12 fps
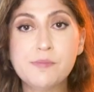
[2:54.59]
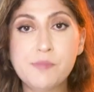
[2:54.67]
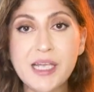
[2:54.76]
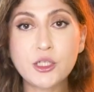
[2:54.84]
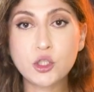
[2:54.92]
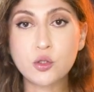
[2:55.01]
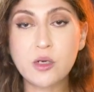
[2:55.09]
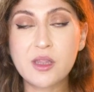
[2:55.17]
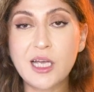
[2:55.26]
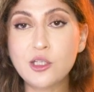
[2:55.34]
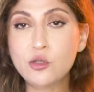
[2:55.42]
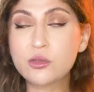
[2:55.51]
make sure
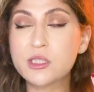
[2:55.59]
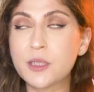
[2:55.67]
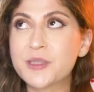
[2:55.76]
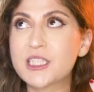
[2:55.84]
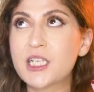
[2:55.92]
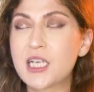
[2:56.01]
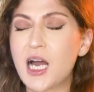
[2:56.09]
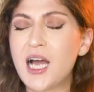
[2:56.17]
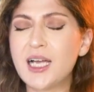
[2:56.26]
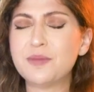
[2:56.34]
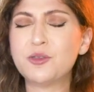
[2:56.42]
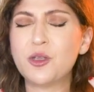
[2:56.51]
that you
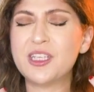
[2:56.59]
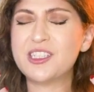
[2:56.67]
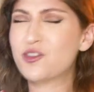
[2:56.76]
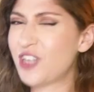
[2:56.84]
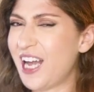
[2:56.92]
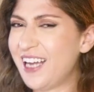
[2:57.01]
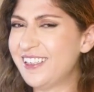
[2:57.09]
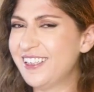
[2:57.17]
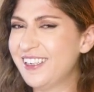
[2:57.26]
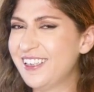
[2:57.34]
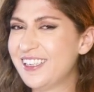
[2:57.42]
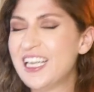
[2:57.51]
subscribe to this
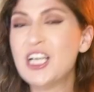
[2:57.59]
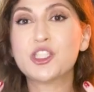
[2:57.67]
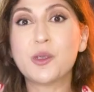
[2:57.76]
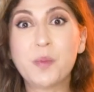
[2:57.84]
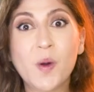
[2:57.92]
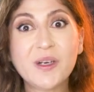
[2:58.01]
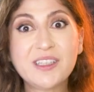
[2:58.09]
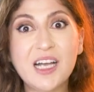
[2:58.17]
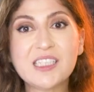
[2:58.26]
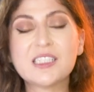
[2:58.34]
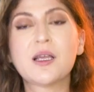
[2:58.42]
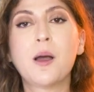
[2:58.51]
channel. Support
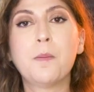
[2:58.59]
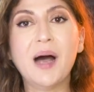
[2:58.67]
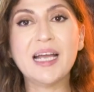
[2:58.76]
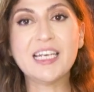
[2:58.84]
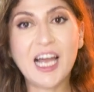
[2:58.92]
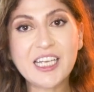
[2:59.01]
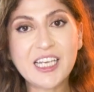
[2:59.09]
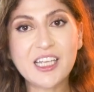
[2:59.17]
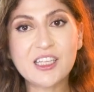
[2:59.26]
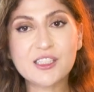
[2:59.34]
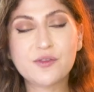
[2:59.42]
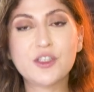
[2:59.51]
us by liking
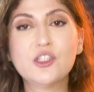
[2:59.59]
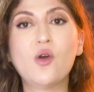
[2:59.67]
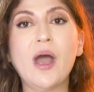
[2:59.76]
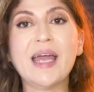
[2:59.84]
this video